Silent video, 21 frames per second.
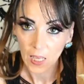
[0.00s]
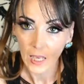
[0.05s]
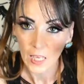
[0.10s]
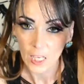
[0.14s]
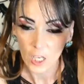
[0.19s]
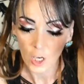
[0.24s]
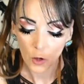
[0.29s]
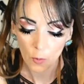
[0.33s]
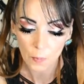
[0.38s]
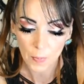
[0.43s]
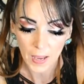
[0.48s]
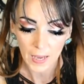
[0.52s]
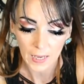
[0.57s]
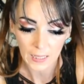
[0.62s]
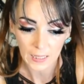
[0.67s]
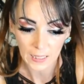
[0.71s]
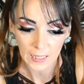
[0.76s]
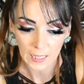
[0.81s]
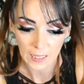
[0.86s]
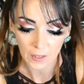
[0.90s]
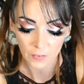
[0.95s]
your bay
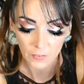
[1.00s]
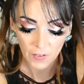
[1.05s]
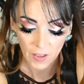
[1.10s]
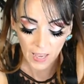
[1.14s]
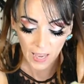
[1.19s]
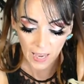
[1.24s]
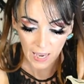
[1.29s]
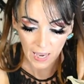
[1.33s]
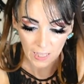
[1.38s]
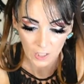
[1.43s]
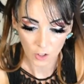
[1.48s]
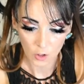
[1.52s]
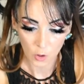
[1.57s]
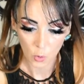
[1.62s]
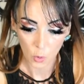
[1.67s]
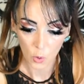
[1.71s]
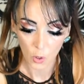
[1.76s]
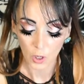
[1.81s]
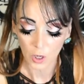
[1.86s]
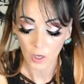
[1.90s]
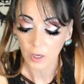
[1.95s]
leaf, and
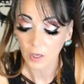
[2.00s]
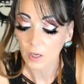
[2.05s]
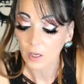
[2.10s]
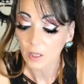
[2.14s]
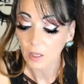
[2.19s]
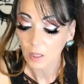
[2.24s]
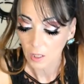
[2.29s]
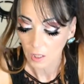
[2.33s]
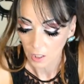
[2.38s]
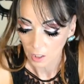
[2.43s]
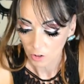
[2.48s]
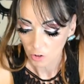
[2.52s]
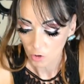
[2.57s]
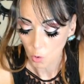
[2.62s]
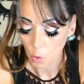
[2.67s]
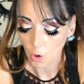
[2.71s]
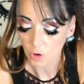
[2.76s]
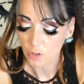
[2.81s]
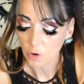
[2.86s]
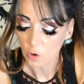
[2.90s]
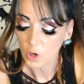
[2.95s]
your
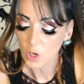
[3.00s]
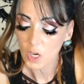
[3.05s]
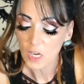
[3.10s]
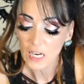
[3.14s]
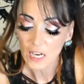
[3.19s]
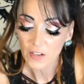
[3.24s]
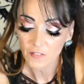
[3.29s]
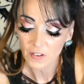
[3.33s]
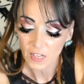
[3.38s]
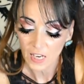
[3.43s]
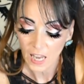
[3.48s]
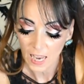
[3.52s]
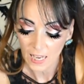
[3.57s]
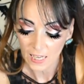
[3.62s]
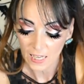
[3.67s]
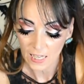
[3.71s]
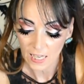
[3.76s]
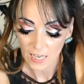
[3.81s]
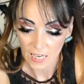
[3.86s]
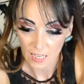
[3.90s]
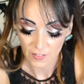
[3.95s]
torch, or you can even light
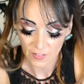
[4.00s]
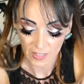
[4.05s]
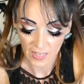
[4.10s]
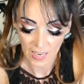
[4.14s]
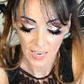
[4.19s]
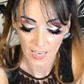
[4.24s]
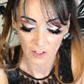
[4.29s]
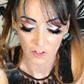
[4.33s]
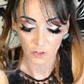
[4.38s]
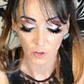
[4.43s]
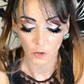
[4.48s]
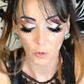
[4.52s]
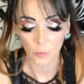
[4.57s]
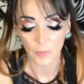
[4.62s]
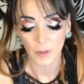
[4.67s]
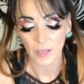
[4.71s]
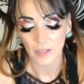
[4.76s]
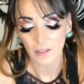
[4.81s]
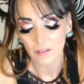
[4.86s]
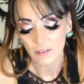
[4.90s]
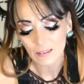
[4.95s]
it in the candle,
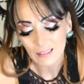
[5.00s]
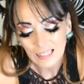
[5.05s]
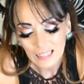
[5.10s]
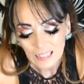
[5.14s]
but